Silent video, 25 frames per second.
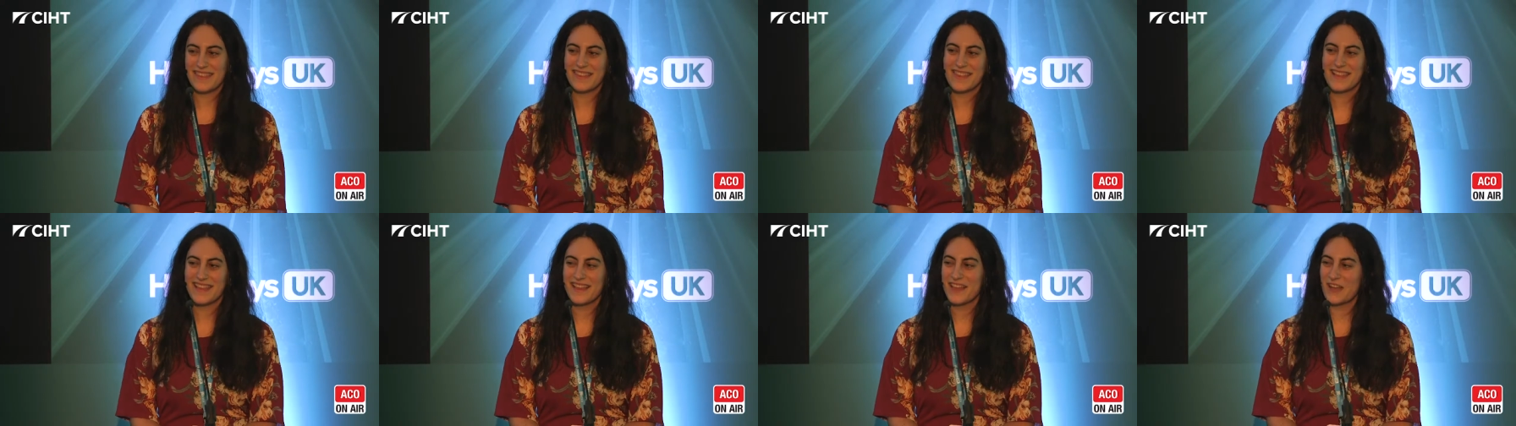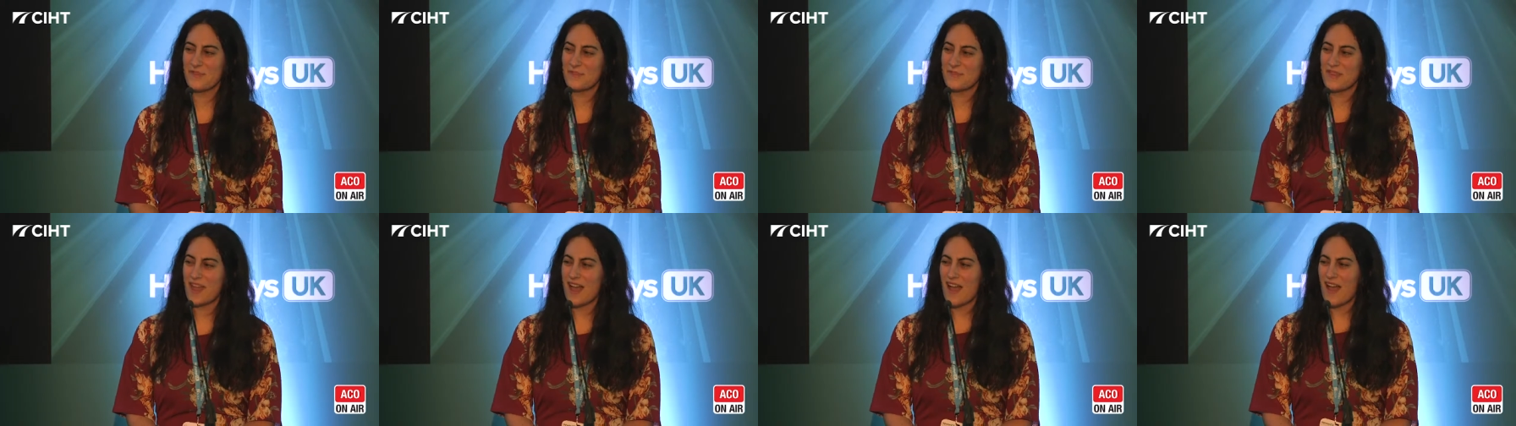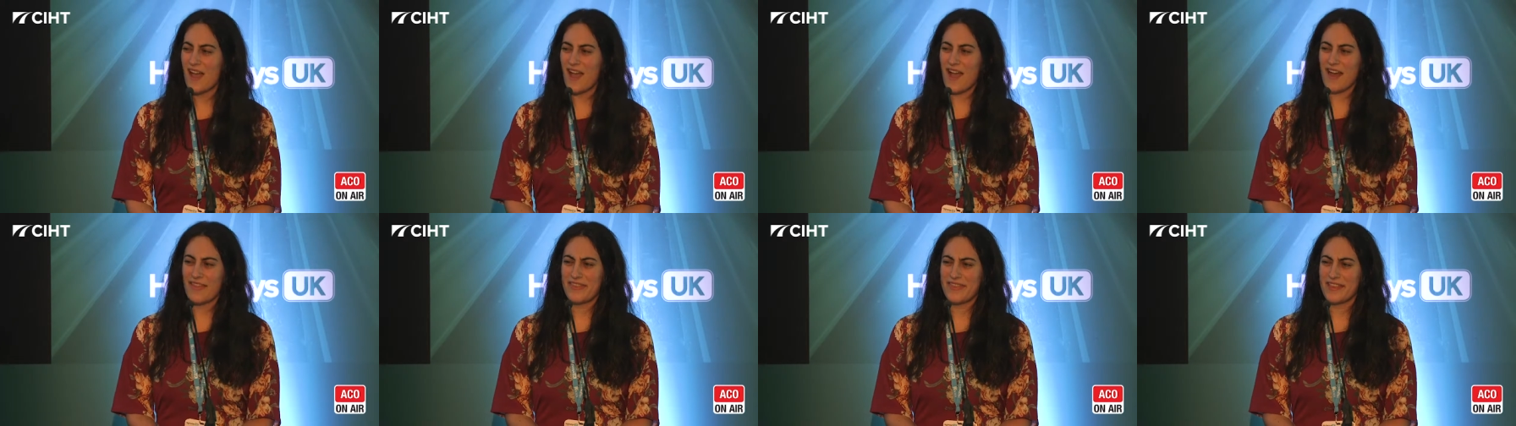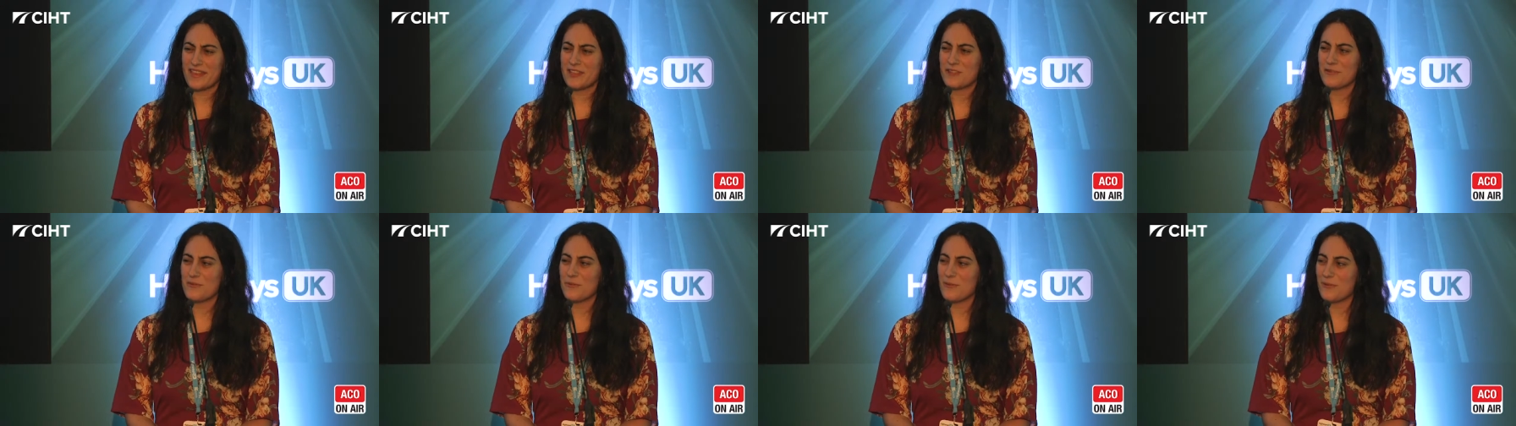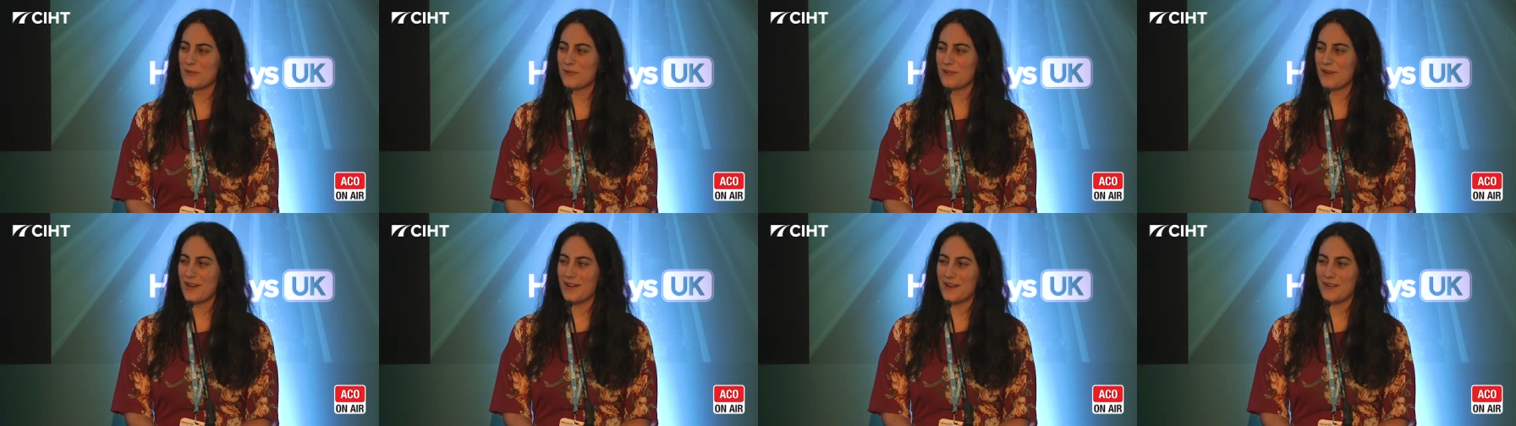I think you
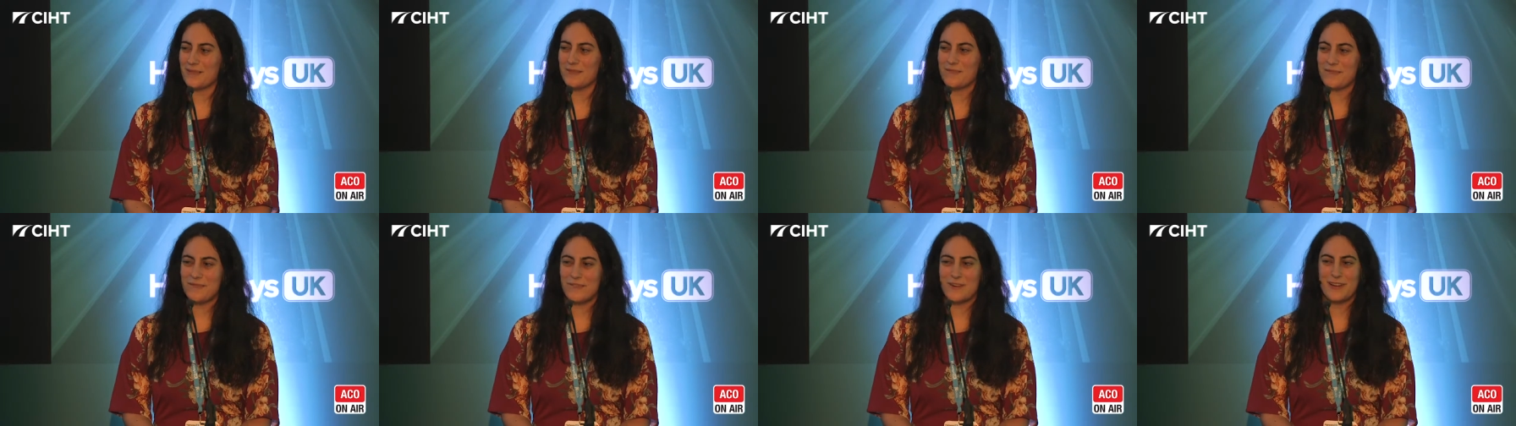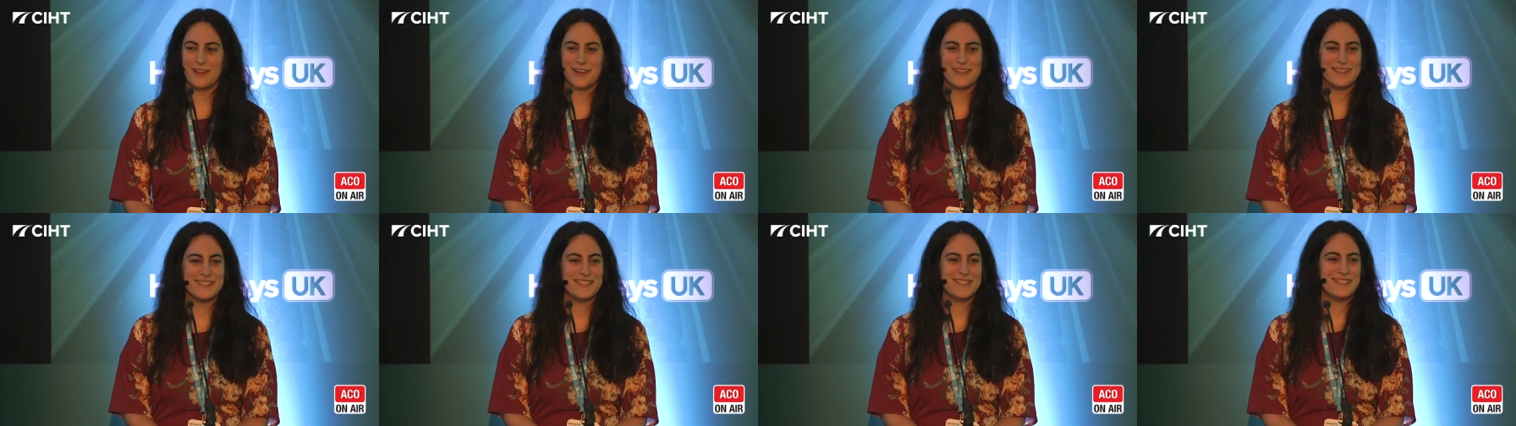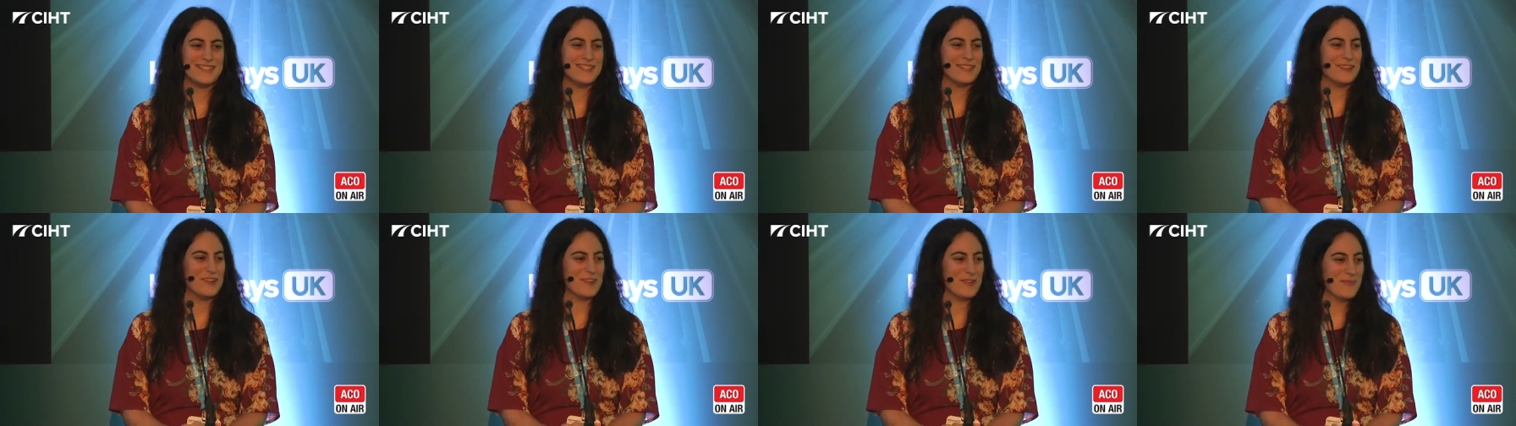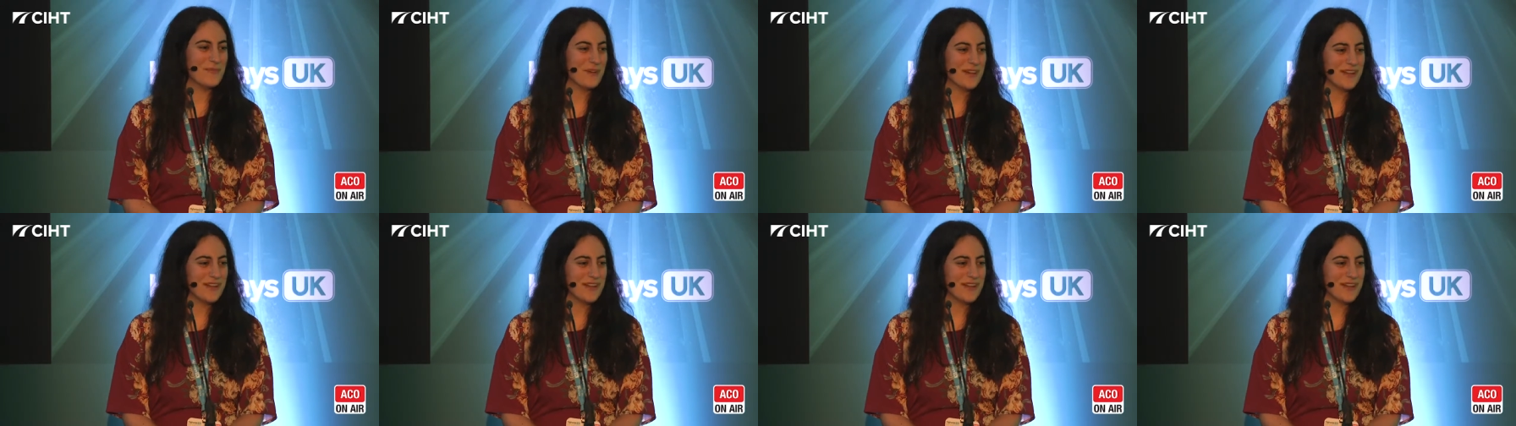all are fairly senior,